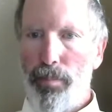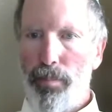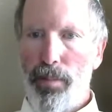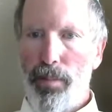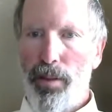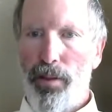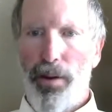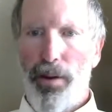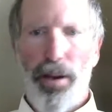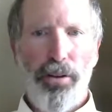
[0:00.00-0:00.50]

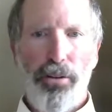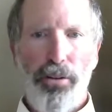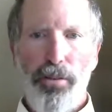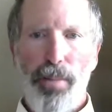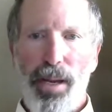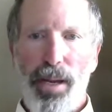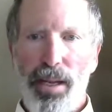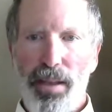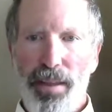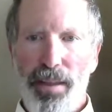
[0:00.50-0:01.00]
and there aren't too
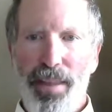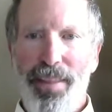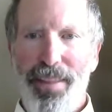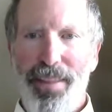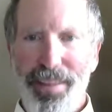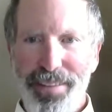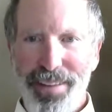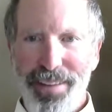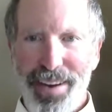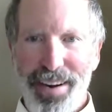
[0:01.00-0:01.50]
many
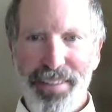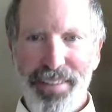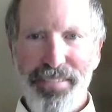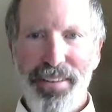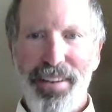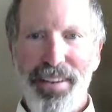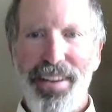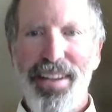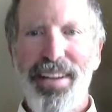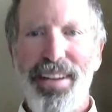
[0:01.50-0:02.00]
in there,
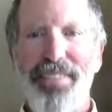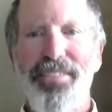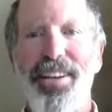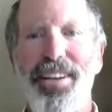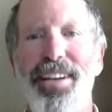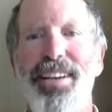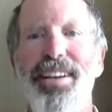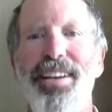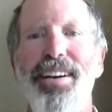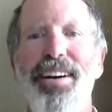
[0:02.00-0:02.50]
if
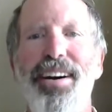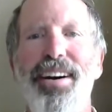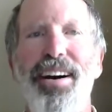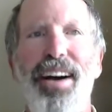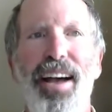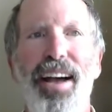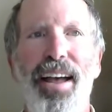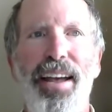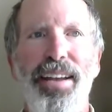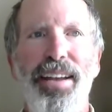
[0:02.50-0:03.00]
any,
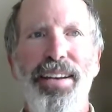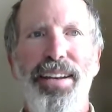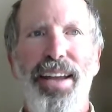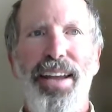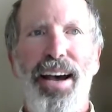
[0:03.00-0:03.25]
and